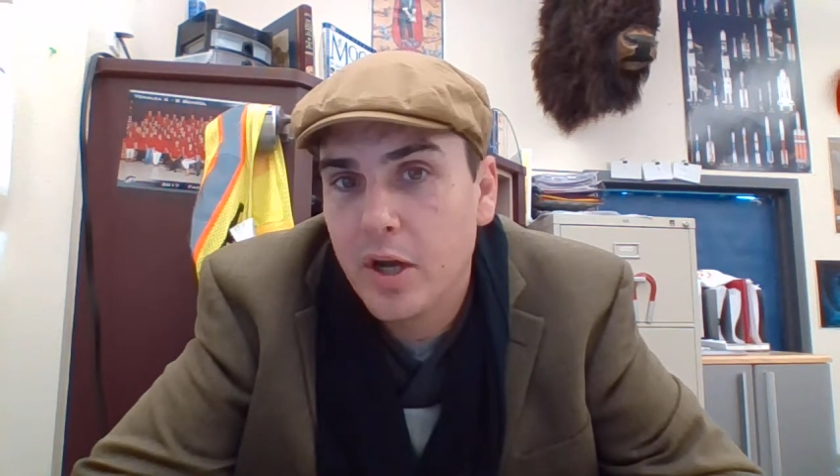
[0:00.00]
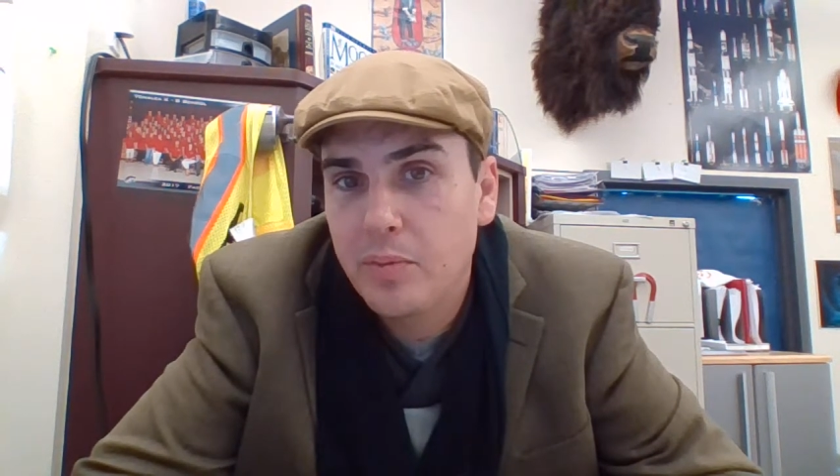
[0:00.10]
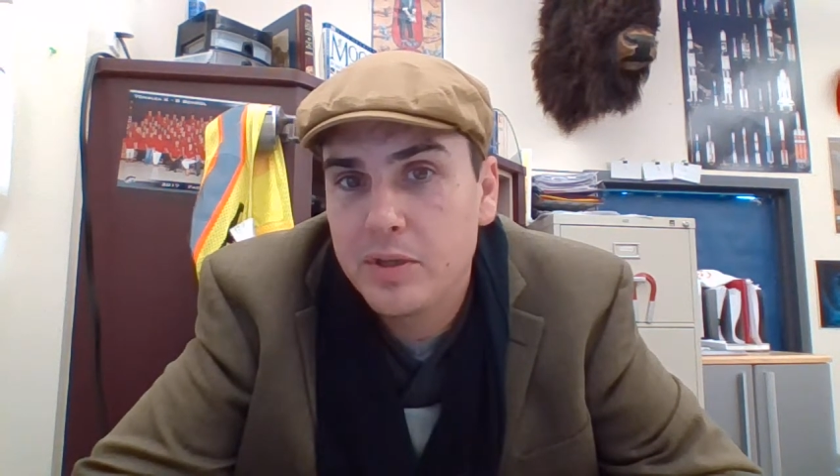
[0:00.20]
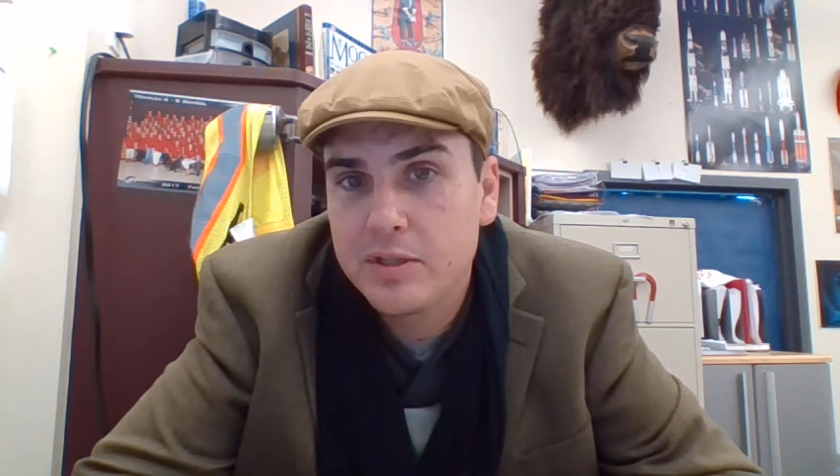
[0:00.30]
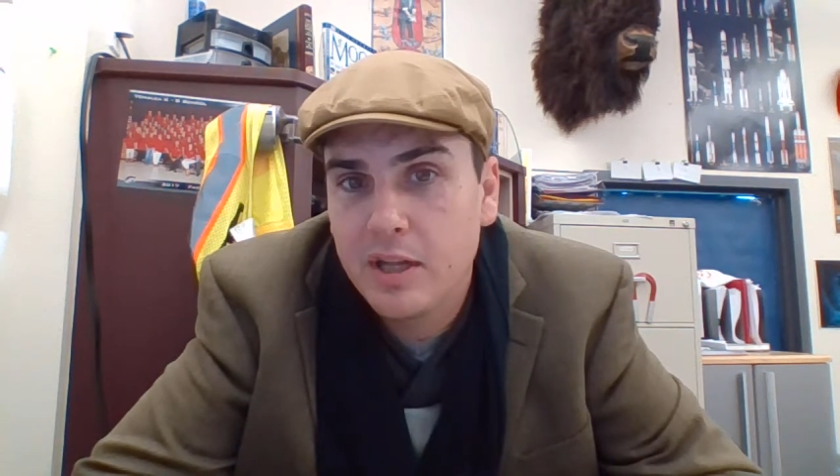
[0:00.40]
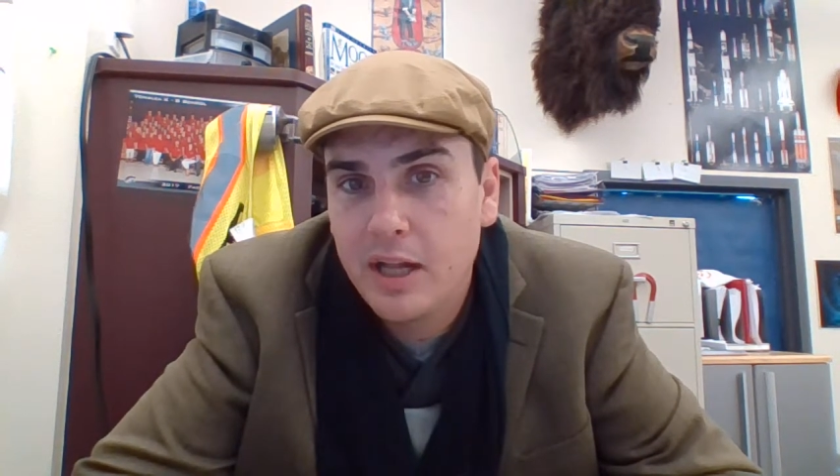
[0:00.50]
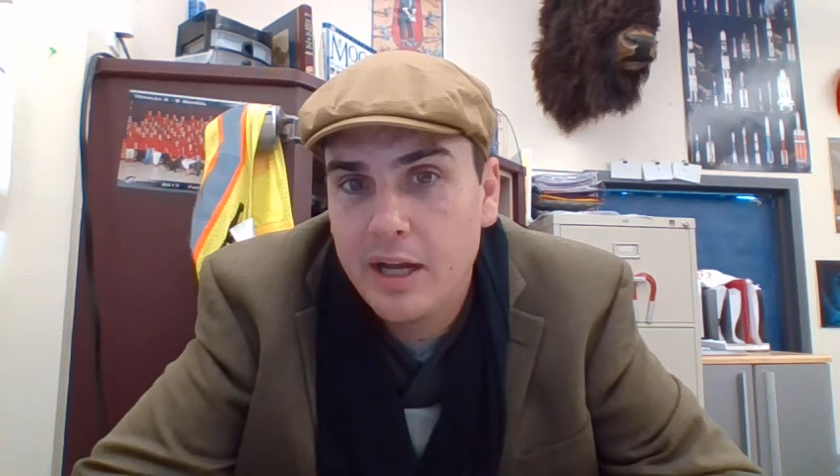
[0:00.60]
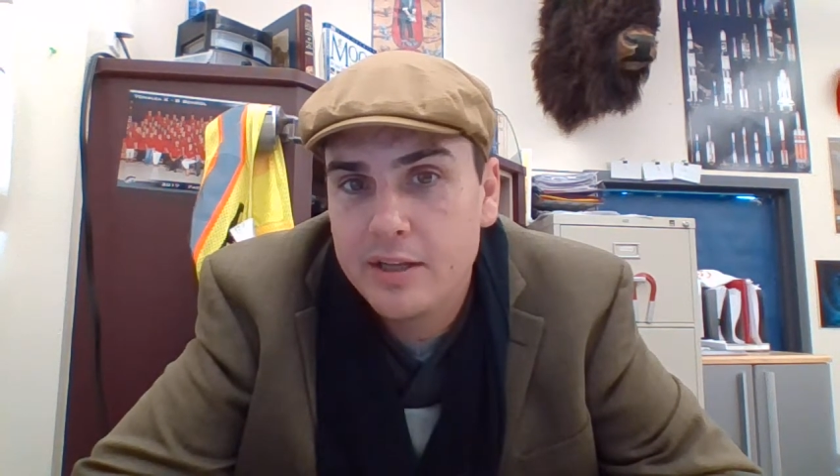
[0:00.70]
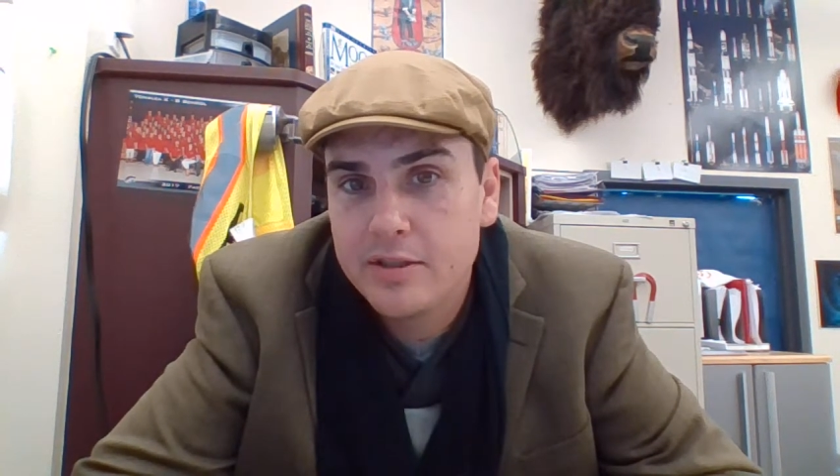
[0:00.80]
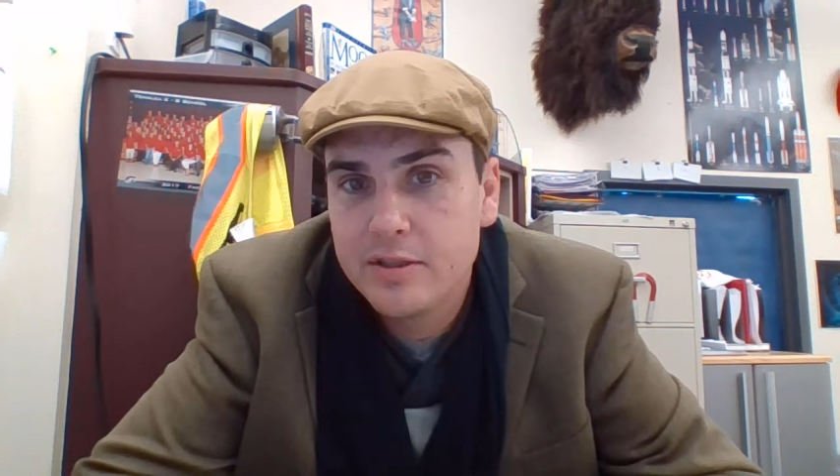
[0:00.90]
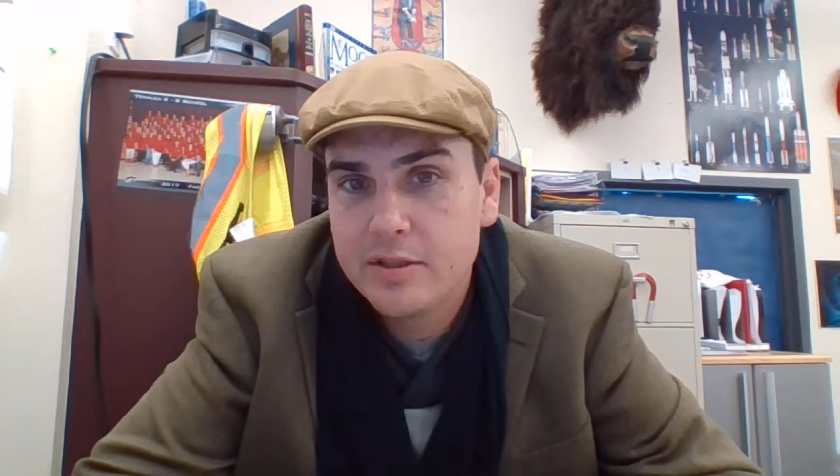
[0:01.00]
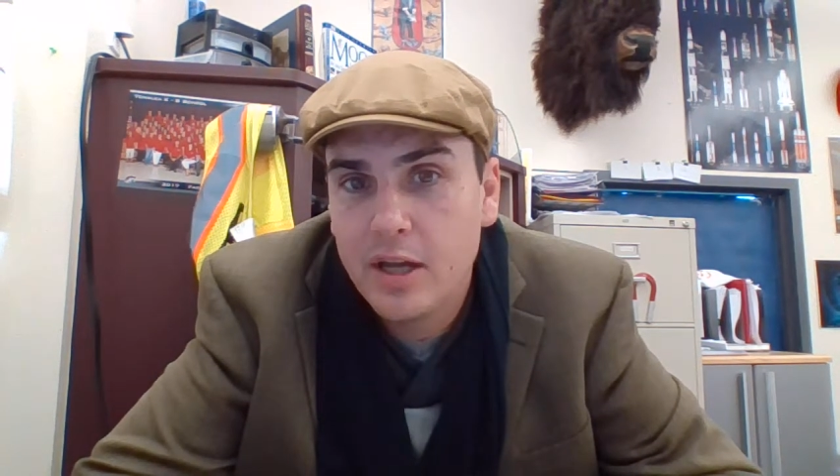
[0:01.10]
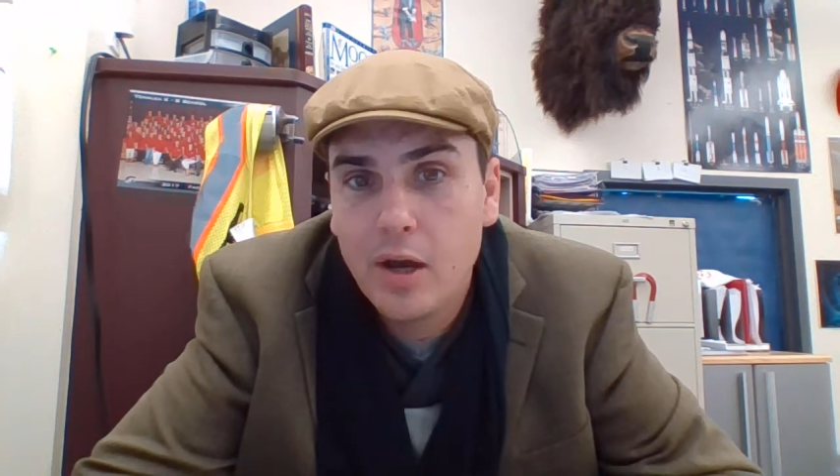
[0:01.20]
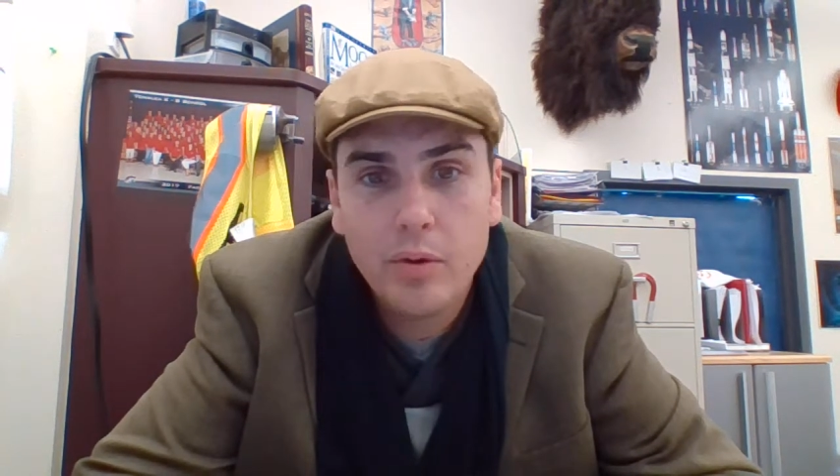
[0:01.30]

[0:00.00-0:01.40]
Cuppy's class, I